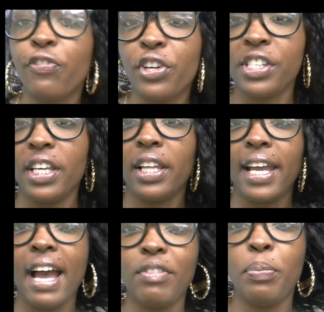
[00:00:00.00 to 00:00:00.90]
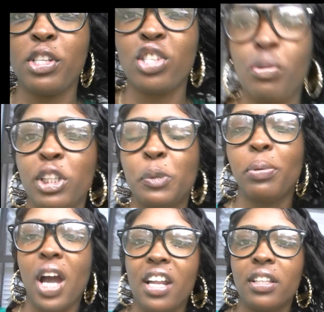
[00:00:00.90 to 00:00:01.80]
frizzy. Like, I have to put so much
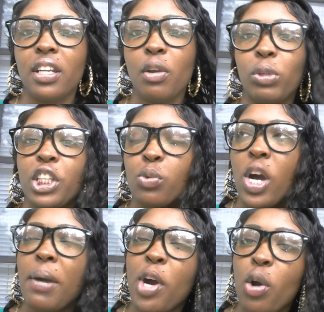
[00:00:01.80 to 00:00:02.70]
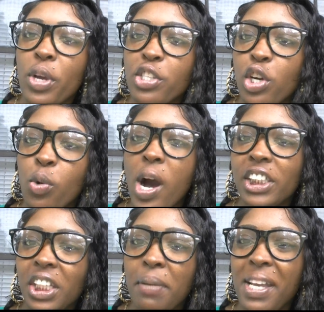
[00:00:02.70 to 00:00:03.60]
product in it, which is why I'm always
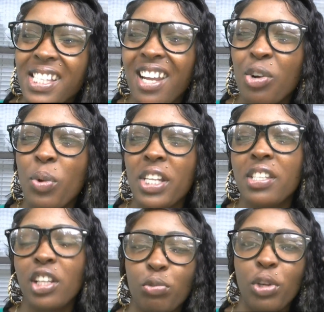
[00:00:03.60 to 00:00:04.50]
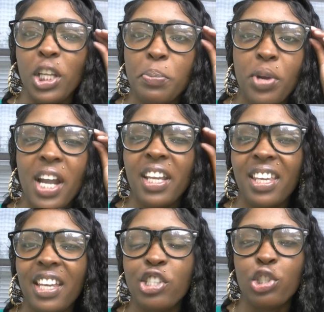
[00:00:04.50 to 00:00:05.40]
co-washing it, because I don't want it to look really
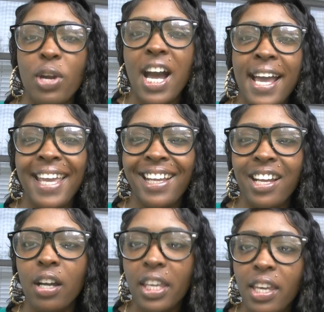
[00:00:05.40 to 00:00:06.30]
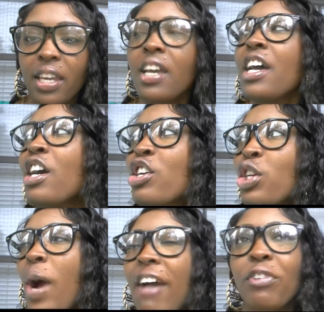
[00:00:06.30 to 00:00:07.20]
product-y and dry and gunky.
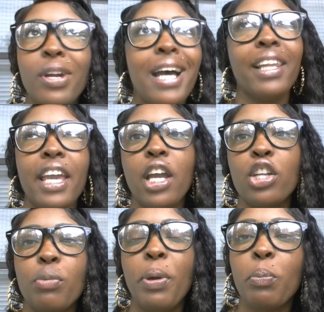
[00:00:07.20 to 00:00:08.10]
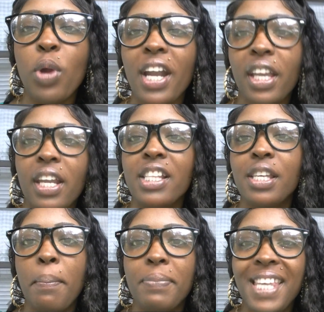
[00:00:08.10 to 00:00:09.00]
So after I, like, put product in it
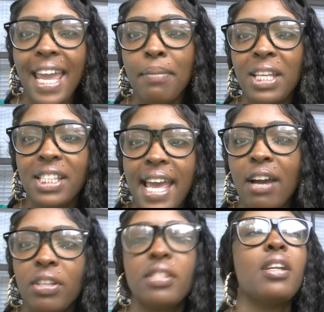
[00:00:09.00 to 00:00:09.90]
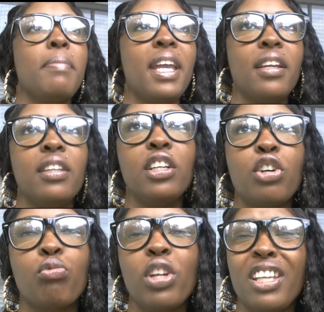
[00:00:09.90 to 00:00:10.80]
to tame it down, instead of making it
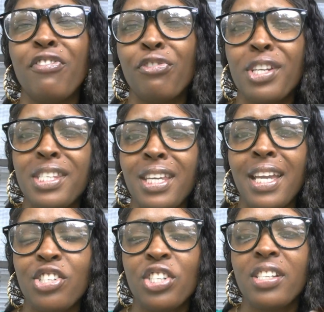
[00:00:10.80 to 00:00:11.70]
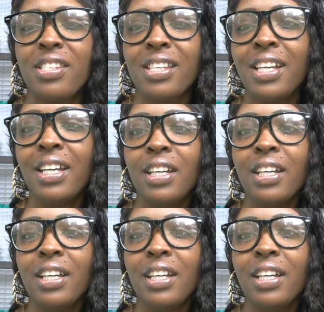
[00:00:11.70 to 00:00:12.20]
look really frizzy and just